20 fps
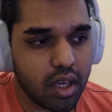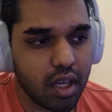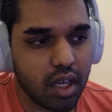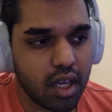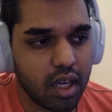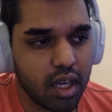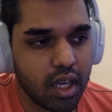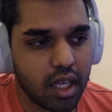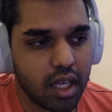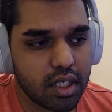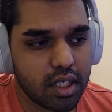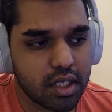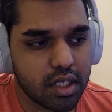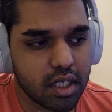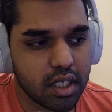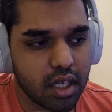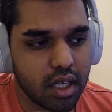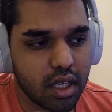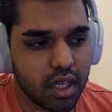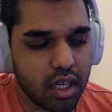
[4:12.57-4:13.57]
It's
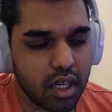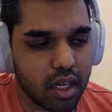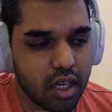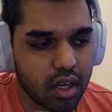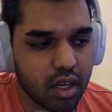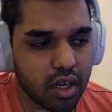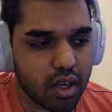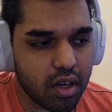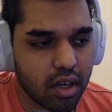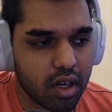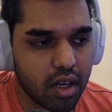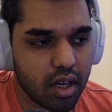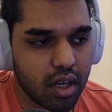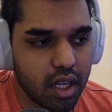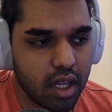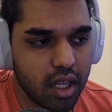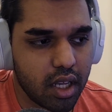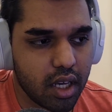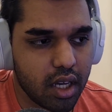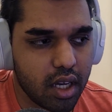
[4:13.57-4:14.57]
currently
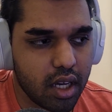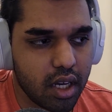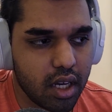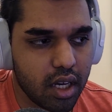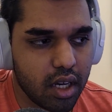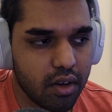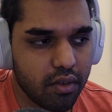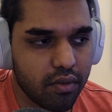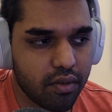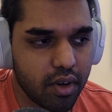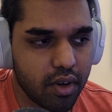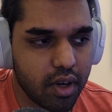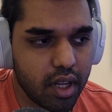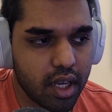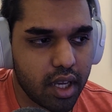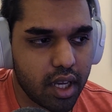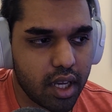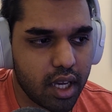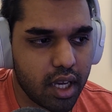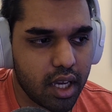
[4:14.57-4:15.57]
free,
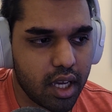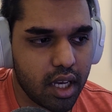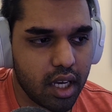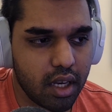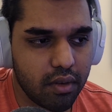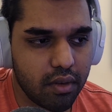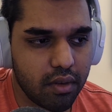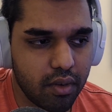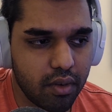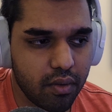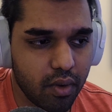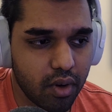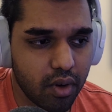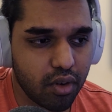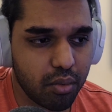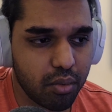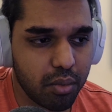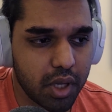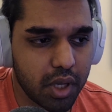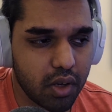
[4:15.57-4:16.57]
and if you want to
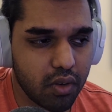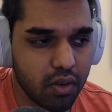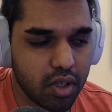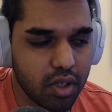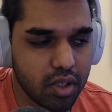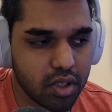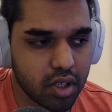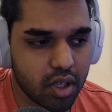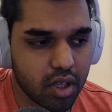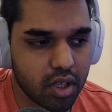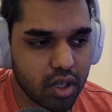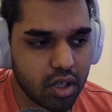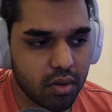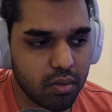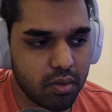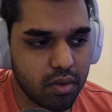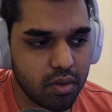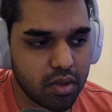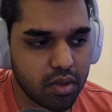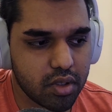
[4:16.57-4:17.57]
make donation or
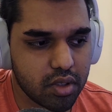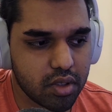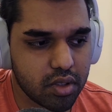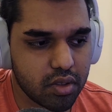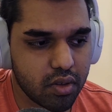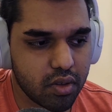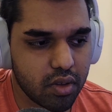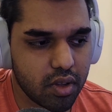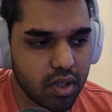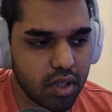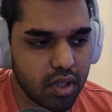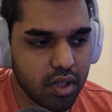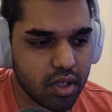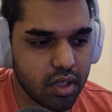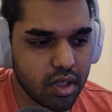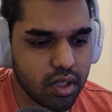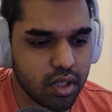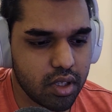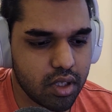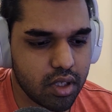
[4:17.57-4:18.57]
contributions to the
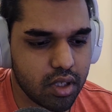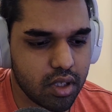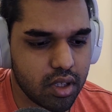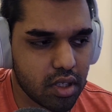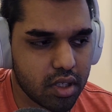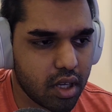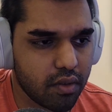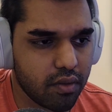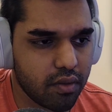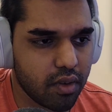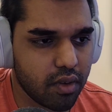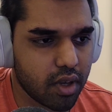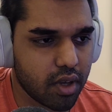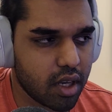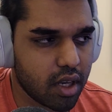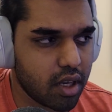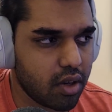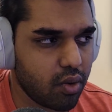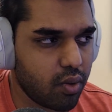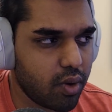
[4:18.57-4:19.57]
stuff, you can
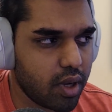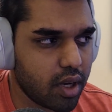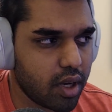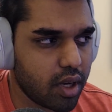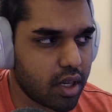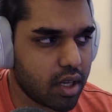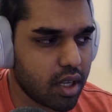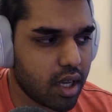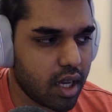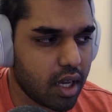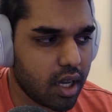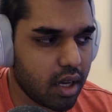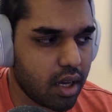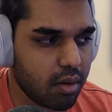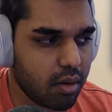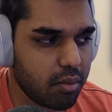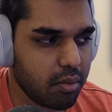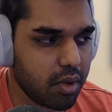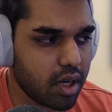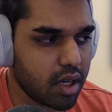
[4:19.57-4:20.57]
do it.
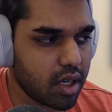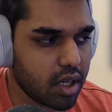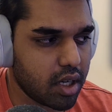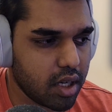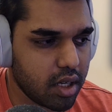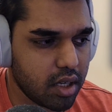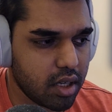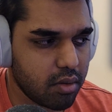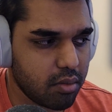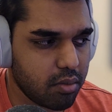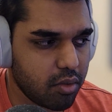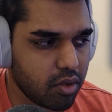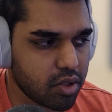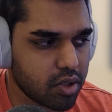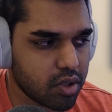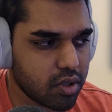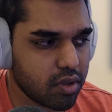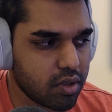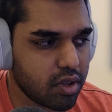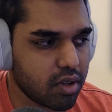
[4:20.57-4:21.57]
But the most of
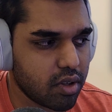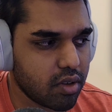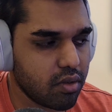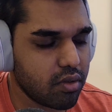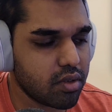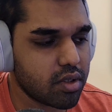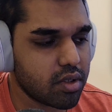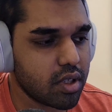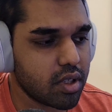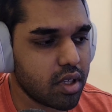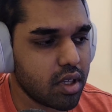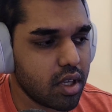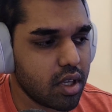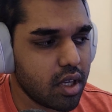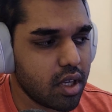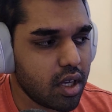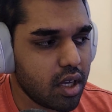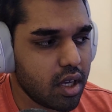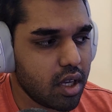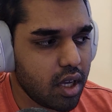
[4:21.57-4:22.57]
the tools
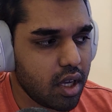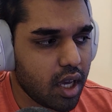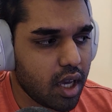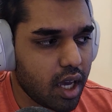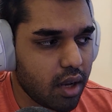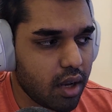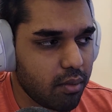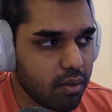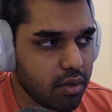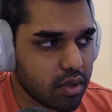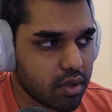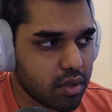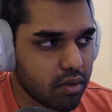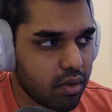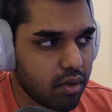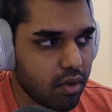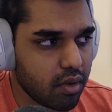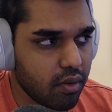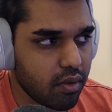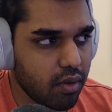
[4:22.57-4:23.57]
and most of the
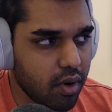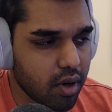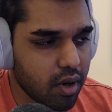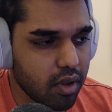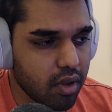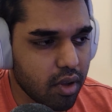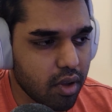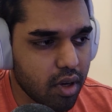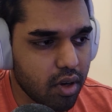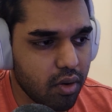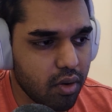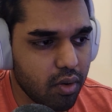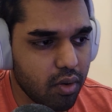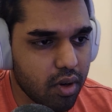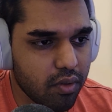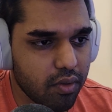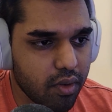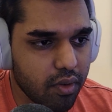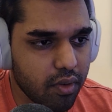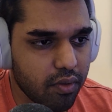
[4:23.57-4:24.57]
work, you can do it
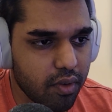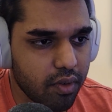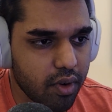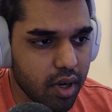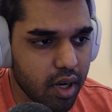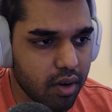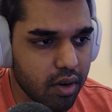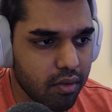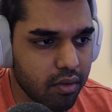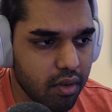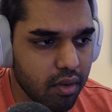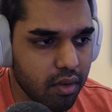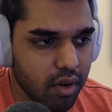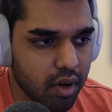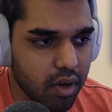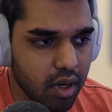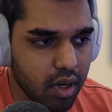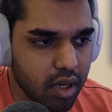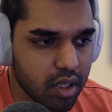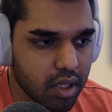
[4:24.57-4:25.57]
for free, and you can
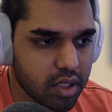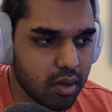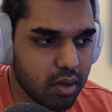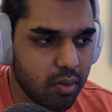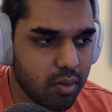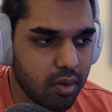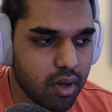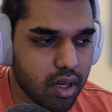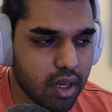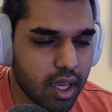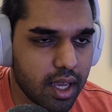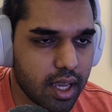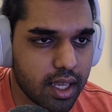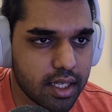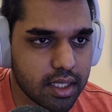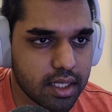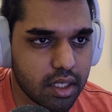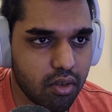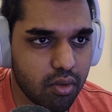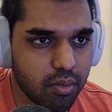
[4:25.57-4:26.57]
distribute as
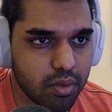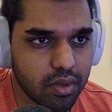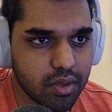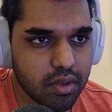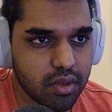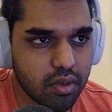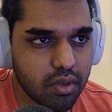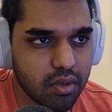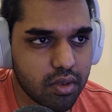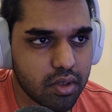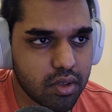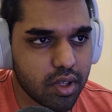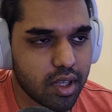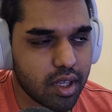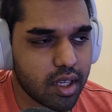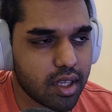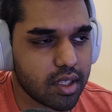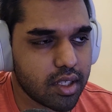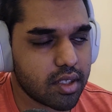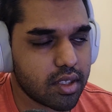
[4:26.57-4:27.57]
an open source, I
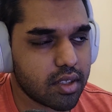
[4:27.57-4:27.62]
guess.